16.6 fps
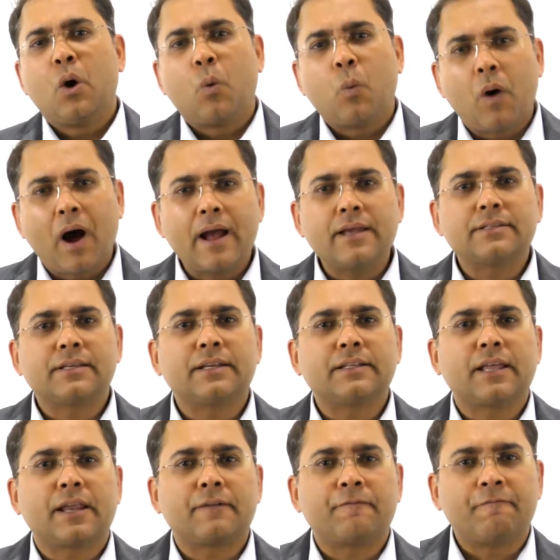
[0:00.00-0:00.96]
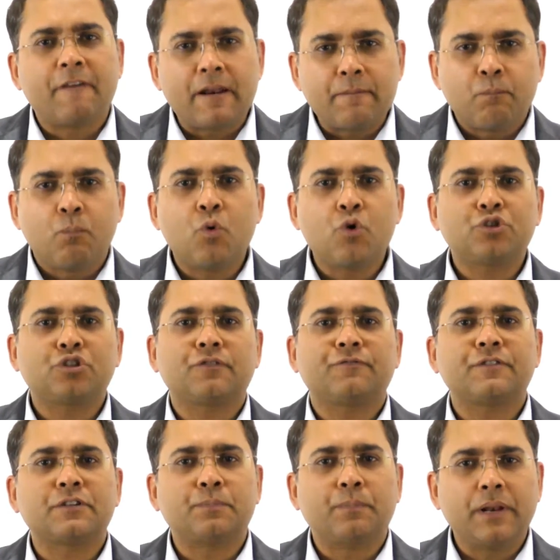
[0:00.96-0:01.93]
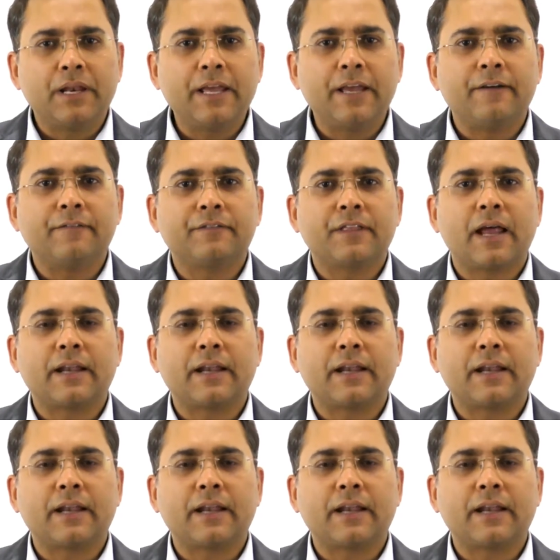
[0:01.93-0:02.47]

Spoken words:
Why is it that when most of us believe